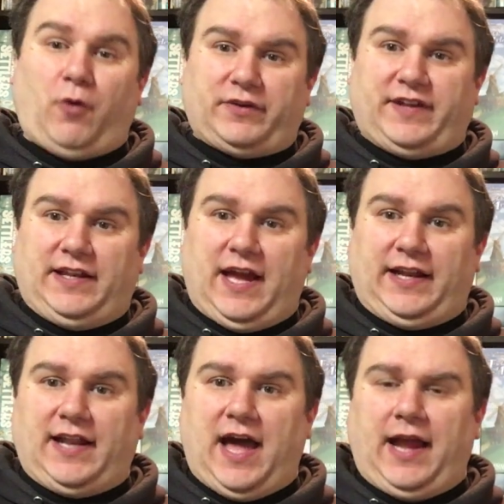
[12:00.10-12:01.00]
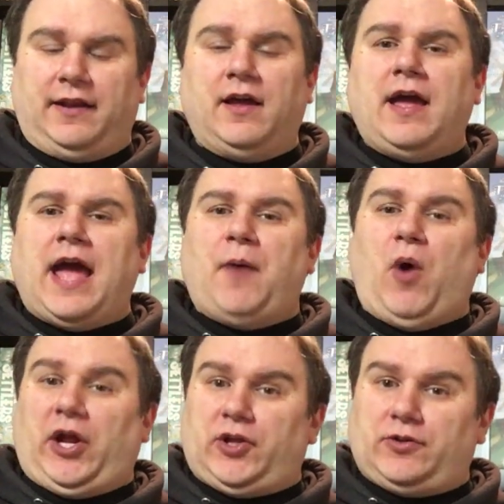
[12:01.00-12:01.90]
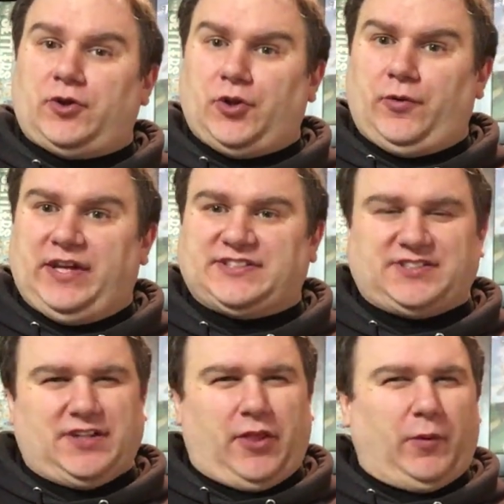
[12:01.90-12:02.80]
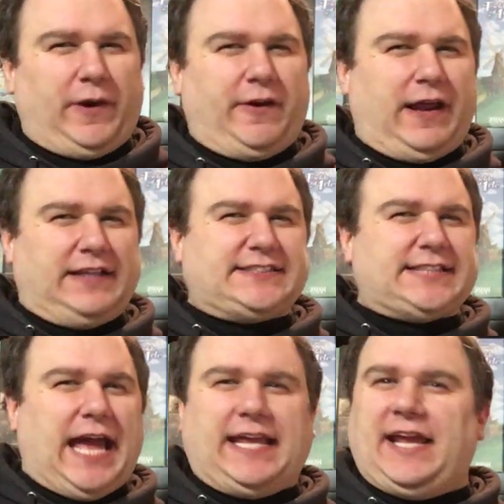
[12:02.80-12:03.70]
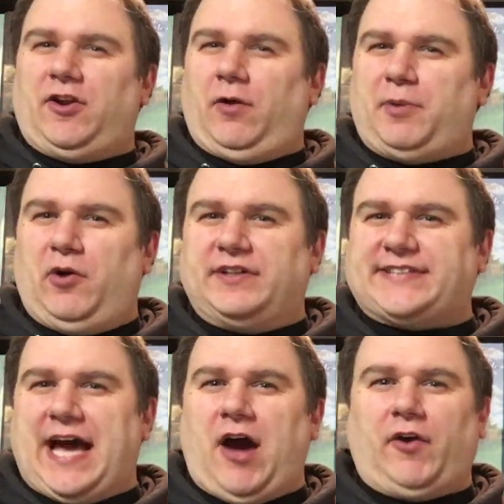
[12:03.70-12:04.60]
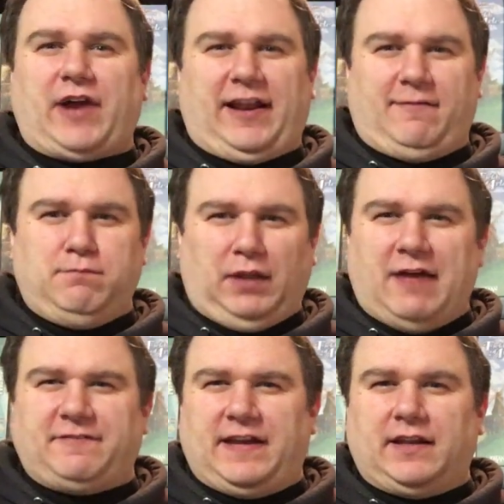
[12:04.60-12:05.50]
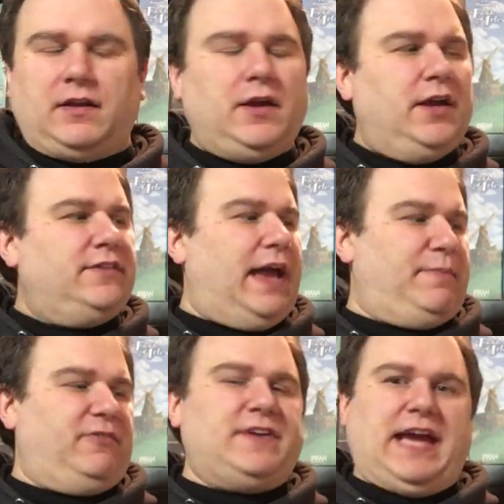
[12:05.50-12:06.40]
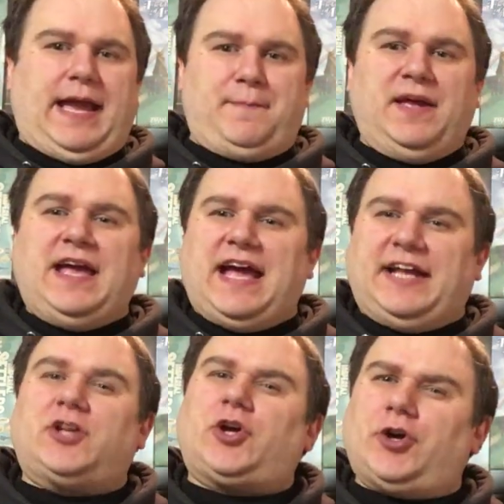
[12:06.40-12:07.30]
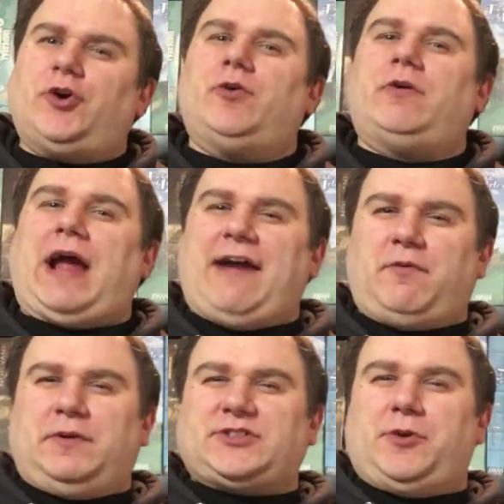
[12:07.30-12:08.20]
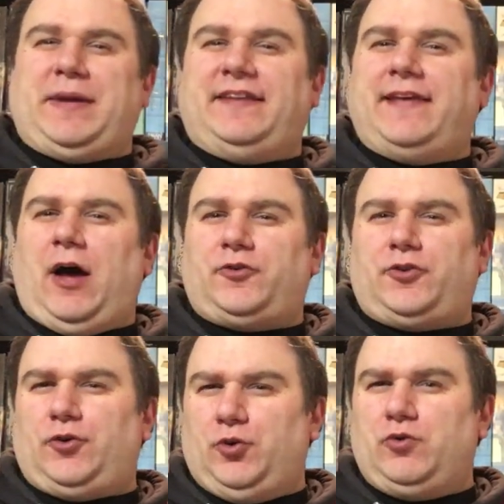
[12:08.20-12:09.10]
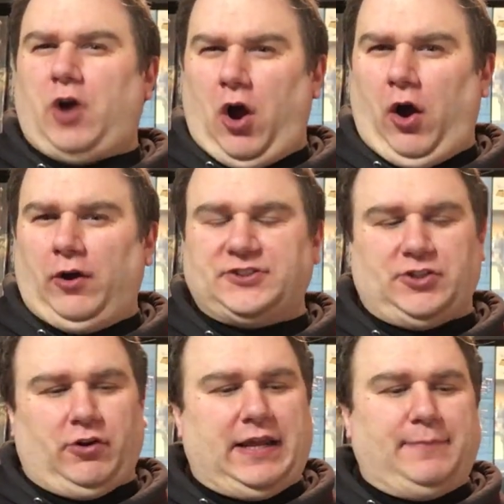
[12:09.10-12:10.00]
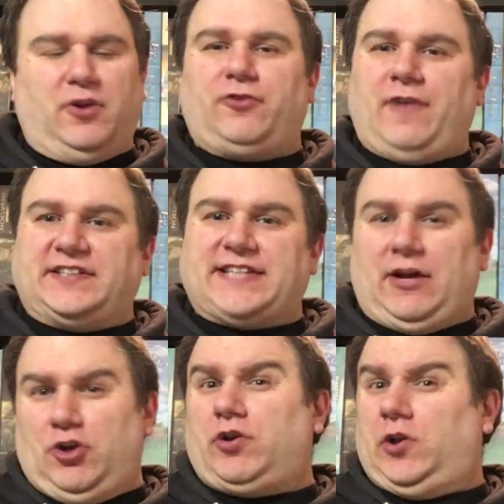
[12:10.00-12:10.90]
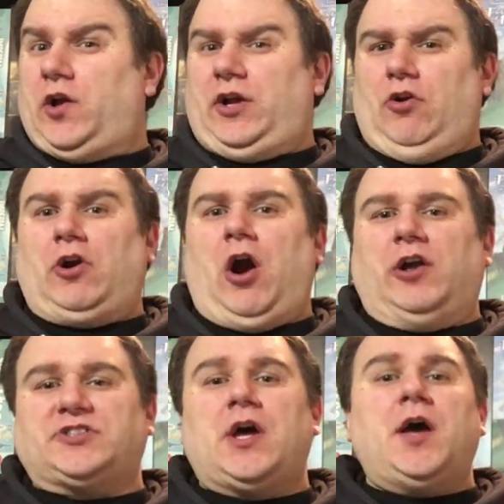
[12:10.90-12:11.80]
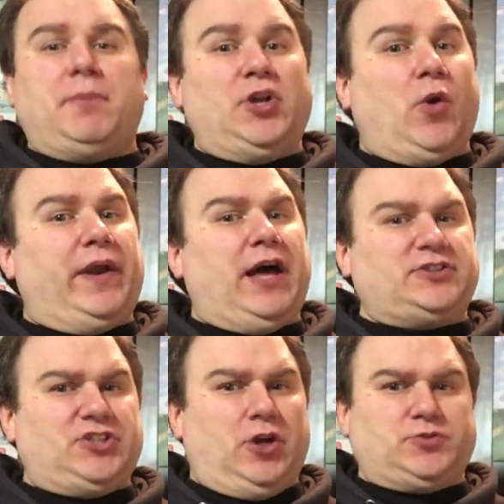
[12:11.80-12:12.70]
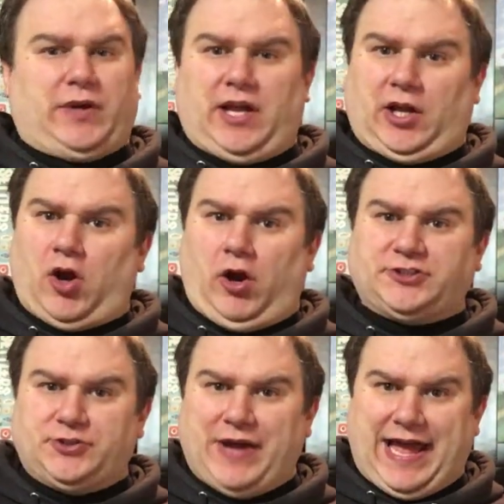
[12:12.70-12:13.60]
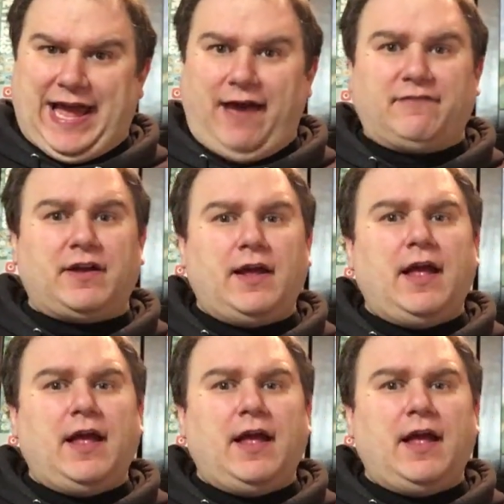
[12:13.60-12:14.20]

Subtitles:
$14.99, and what Cuckoo is another where you're kind of psyching your opponents out or kind of bluffing type of game. And Cuckoo, everyone's going to be dealt 2 cards, and you're going to keep those face down. You can look at your cards, but no one else knows what kind of cards you have.